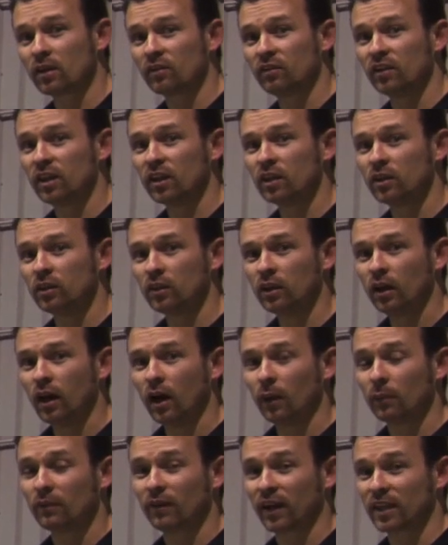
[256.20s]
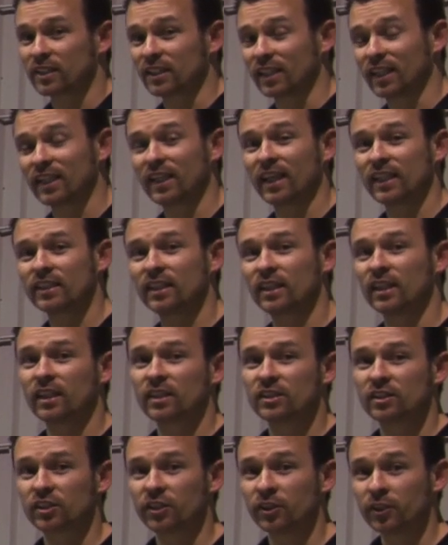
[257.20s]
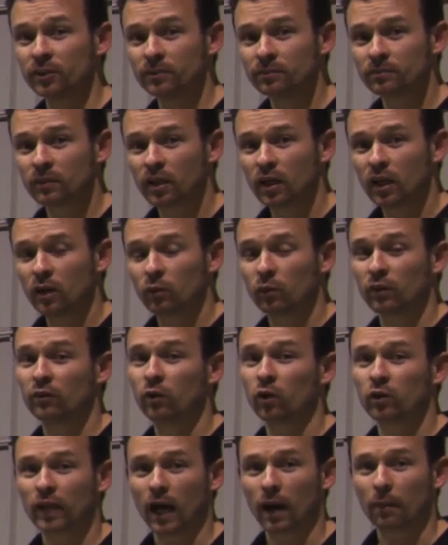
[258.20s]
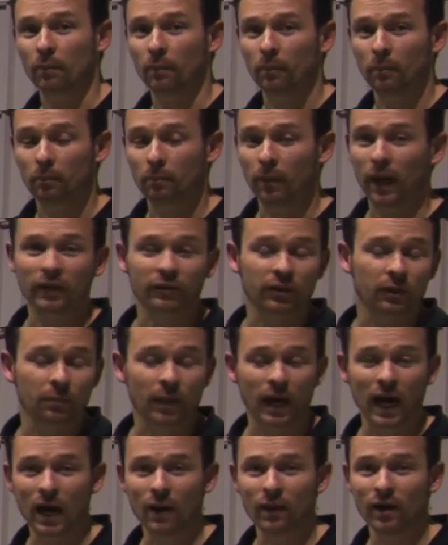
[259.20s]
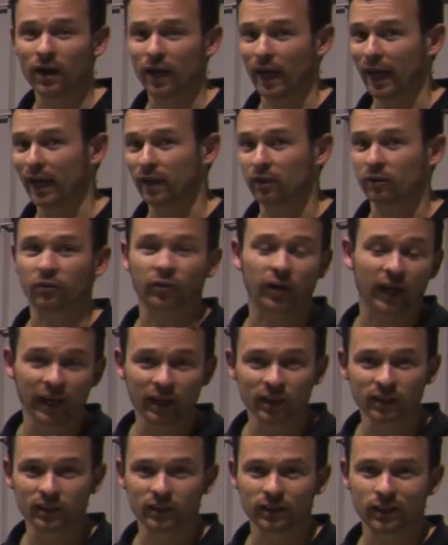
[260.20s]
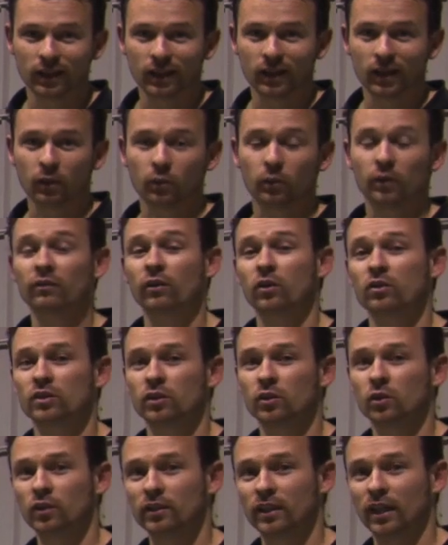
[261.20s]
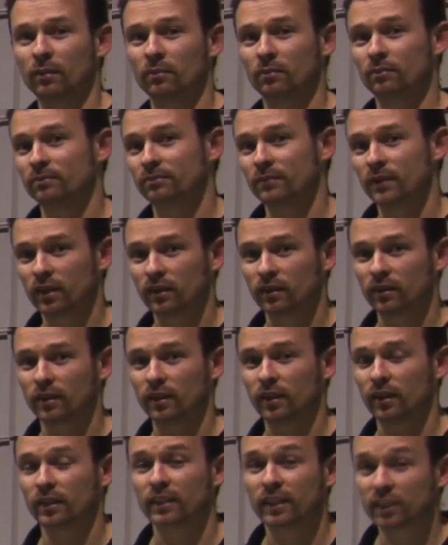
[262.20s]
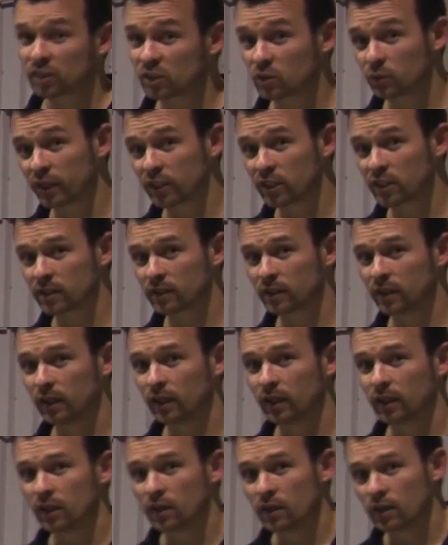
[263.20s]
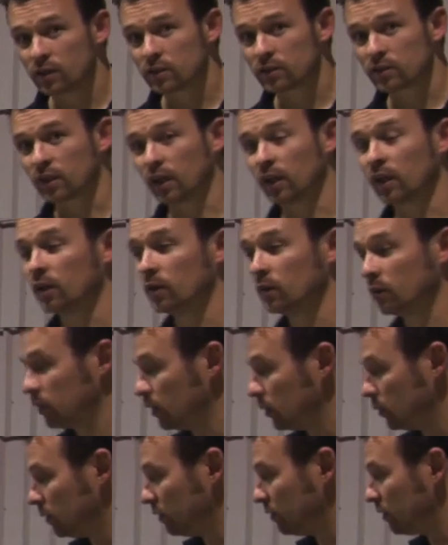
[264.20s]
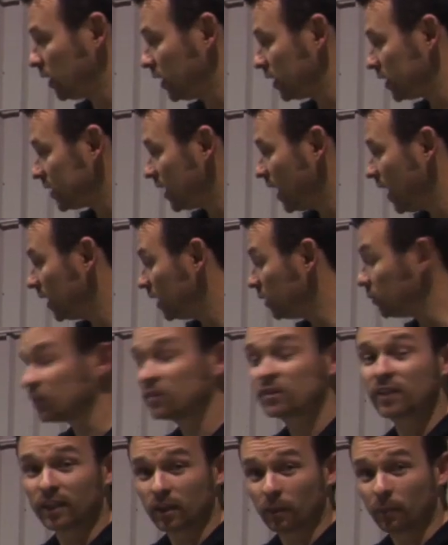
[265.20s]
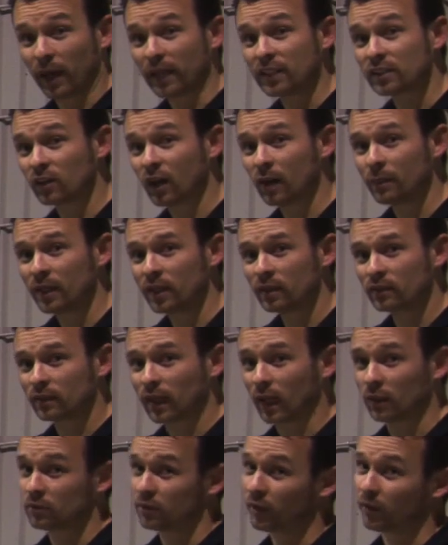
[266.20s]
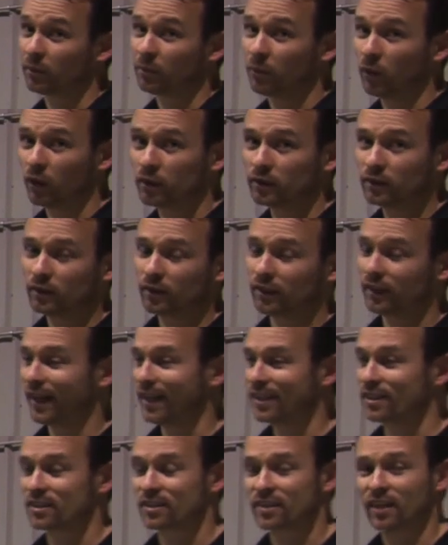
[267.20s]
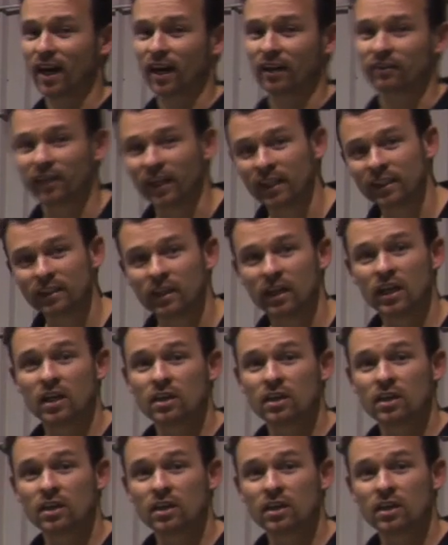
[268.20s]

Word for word: of the vehicle, we've actually connected the ECU, we've hooked up battery power and ground, we've also hooked up the ignition switch, so we've got it started, we've set the base timing, that was very important, engine start and run,